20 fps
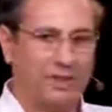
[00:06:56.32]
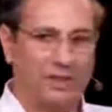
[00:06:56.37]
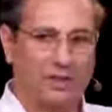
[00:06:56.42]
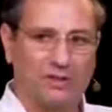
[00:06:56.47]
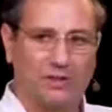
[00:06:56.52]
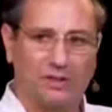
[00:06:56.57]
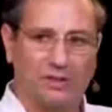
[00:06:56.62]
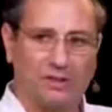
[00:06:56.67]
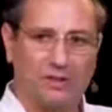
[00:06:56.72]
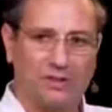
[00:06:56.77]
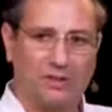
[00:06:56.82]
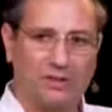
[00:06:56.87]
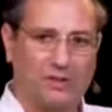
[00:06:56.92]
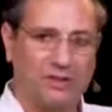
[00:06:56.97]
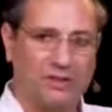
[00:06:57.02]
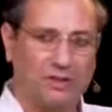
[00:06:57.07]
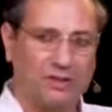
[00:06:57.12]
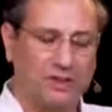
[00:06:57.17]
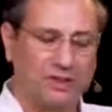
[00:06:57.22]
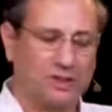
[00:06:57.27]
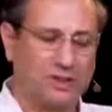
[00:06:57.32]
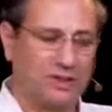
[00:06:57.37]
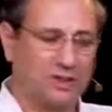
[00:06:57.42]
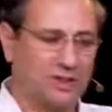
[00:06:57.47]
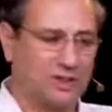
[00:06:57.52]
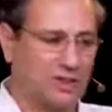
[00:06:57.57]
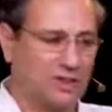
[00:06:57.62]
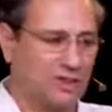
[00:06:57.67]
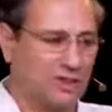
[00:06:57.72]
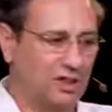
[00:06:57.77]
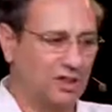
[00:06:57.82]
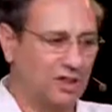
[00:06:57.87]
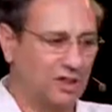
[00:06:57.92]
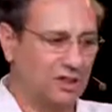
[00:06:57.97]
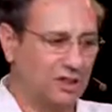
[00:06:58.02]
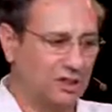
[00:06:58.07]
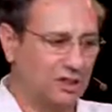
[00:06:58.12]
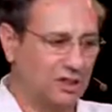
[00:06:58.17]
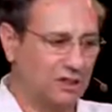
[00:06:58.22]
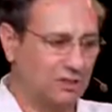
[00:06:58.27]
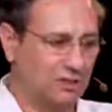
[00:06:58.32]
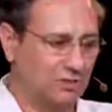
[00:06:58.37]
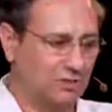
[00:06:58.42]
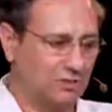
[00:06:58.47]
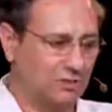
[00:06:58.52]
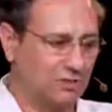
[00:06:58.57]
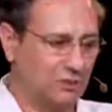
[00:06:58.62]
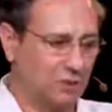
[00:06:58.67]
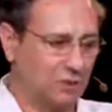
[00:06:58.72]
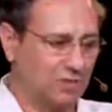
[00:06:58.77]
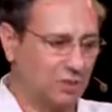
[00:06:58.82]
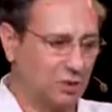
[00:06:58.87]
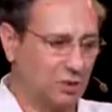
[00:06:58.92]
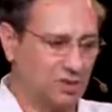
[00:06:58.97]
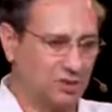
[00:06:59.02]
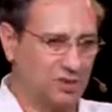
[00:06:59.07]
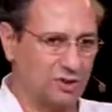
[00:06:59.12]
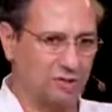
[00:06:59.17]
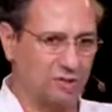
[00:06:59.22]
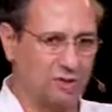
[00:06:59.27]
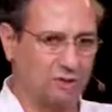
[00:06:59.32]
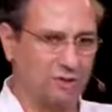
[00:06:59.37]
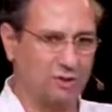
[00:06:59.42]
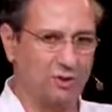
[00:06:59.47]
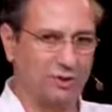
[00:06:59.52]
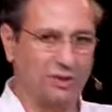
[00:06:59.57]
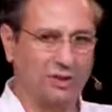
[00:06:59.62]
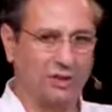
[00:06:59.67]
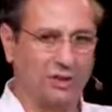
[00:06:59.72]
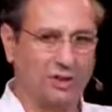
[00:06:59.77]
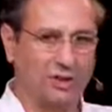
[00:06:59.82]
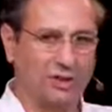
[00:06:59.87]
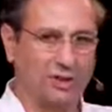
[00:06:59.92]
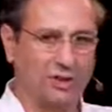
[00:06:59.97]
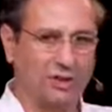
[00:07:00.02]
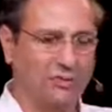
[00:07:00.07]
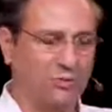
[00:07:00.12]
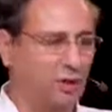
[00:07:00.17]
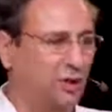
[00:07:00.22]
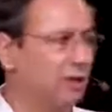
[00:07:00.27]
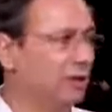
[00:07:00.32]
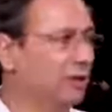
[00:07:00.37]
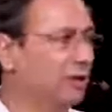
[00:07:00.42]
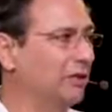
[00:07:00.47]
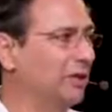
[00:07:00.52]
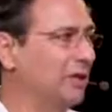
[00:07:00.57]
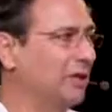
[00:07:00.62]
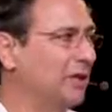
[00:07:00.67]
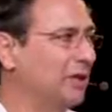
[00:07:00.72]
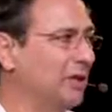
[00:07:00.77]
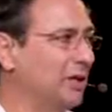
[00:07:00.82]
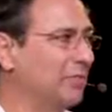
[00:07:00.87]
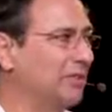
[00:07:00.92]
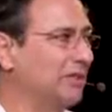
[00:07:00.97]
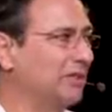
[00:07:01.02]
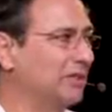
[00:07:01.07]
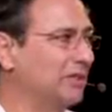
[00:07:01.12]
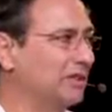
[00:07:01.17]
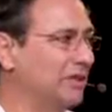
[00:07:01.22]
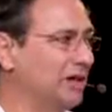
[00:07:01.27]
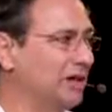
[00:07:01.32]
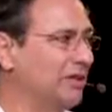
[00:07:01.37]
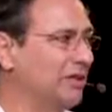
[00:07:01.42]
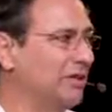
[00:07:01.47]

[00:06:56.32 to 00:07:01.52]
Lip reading: The other thing is there was also, for the molecular dynamics and other